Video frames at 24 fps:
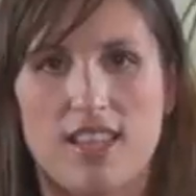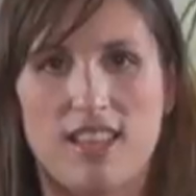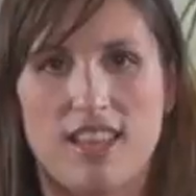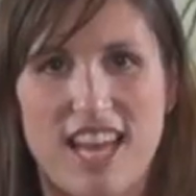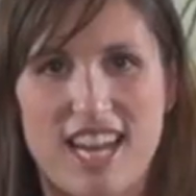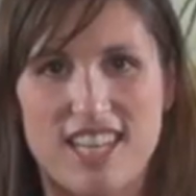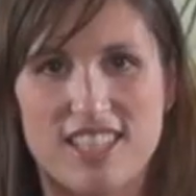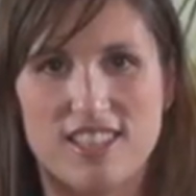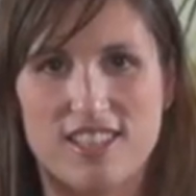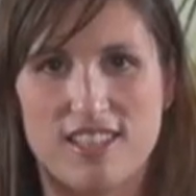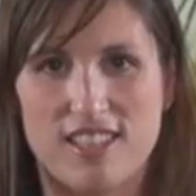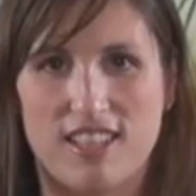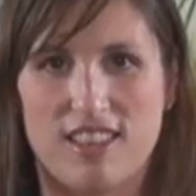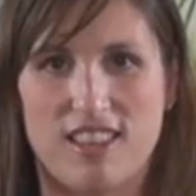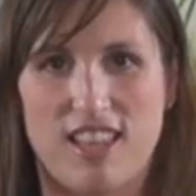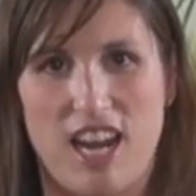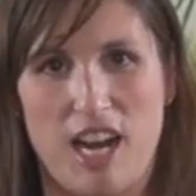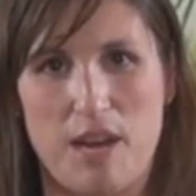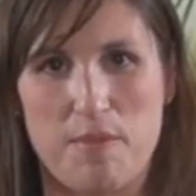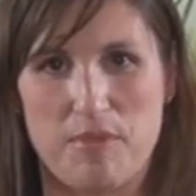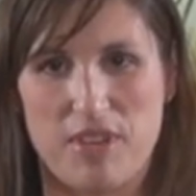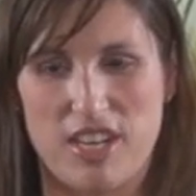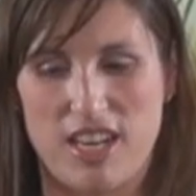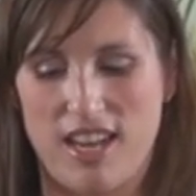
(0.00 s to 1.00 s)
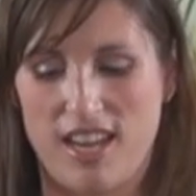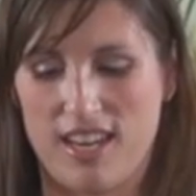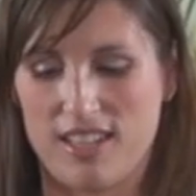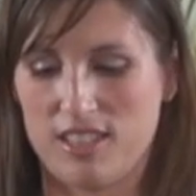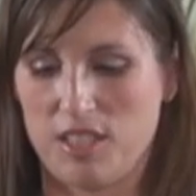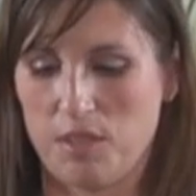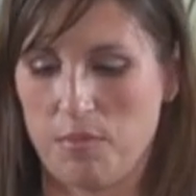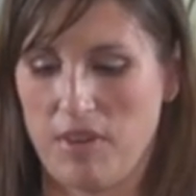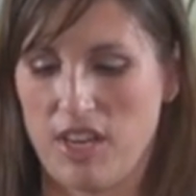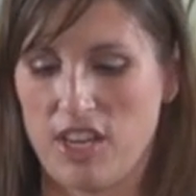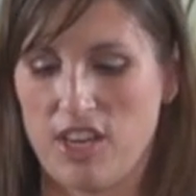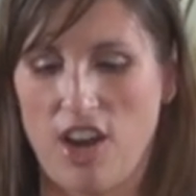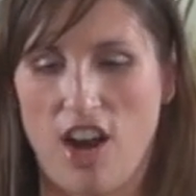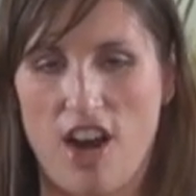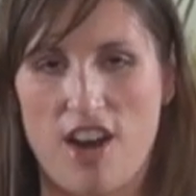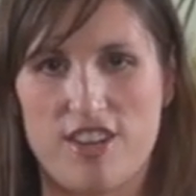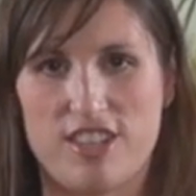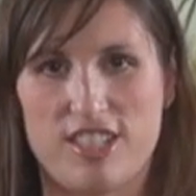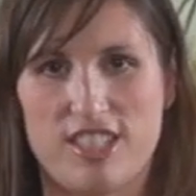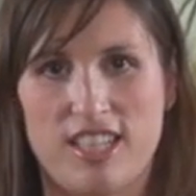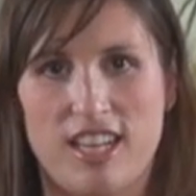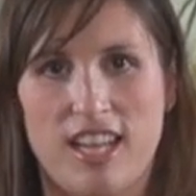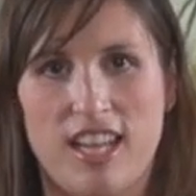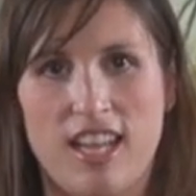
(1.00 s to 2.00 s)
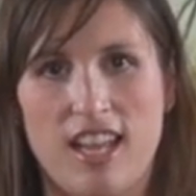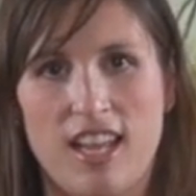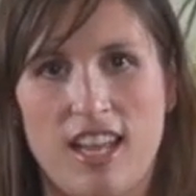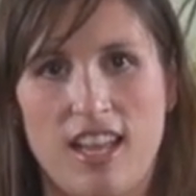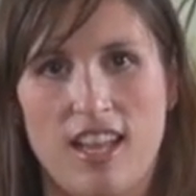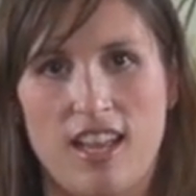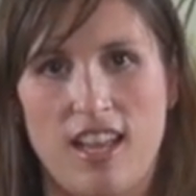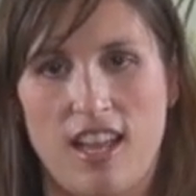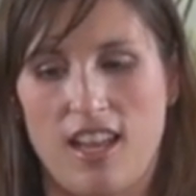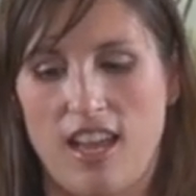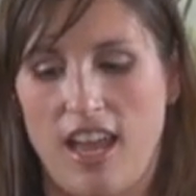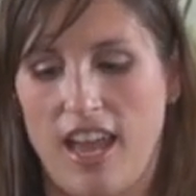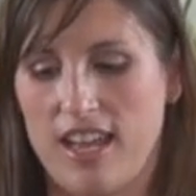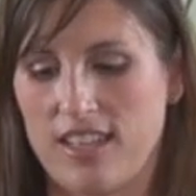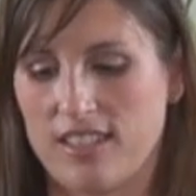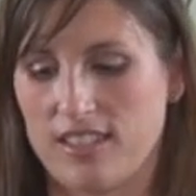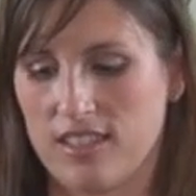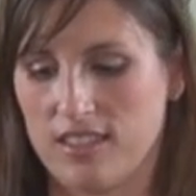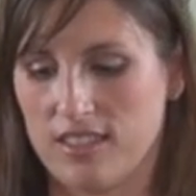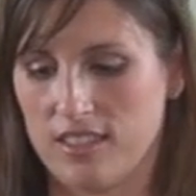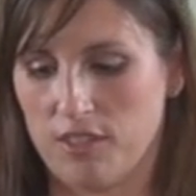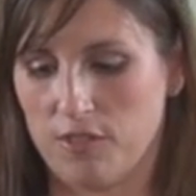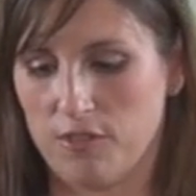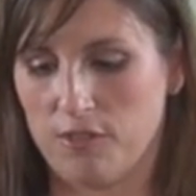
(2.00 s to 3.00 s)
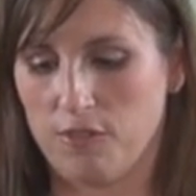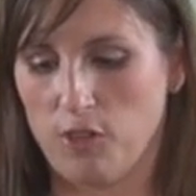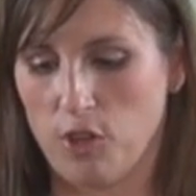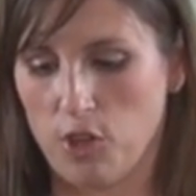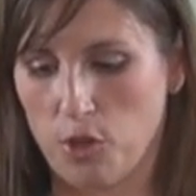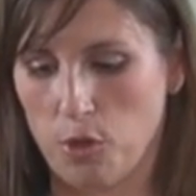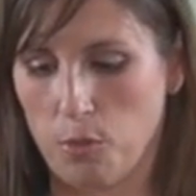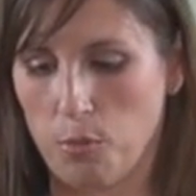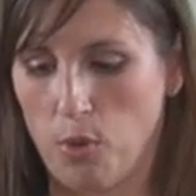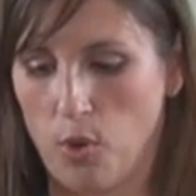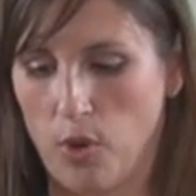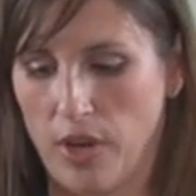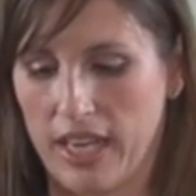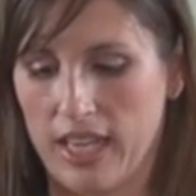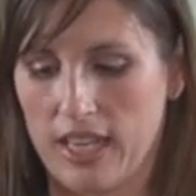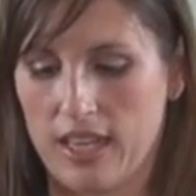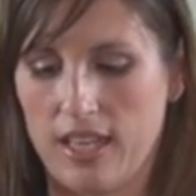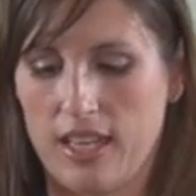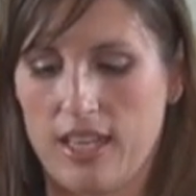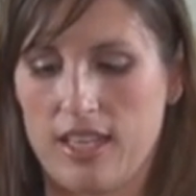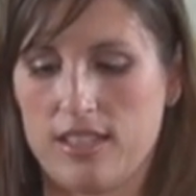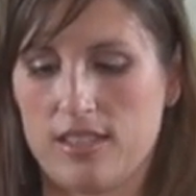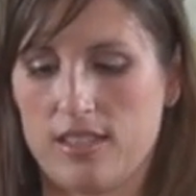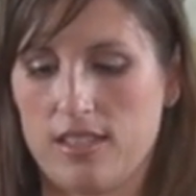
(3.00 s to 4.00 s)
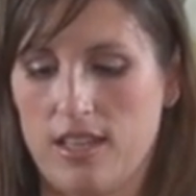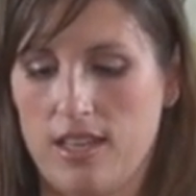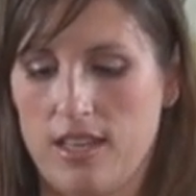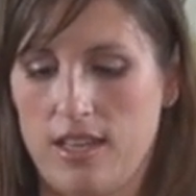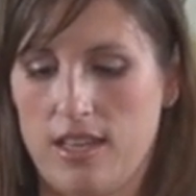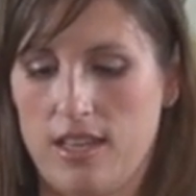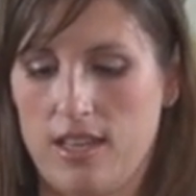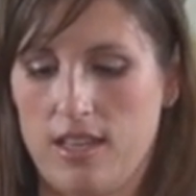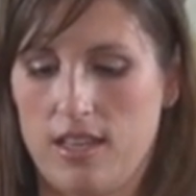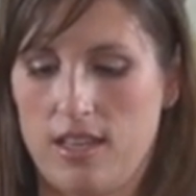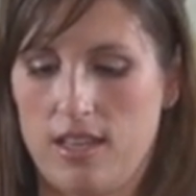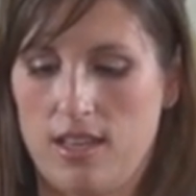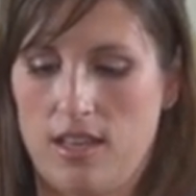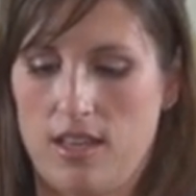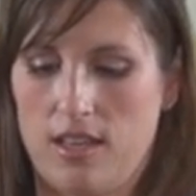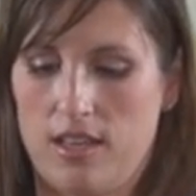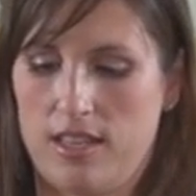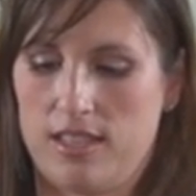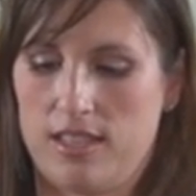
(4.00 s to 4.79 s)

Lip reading: The last thing that I'm going to add to my garden as a little focal point is a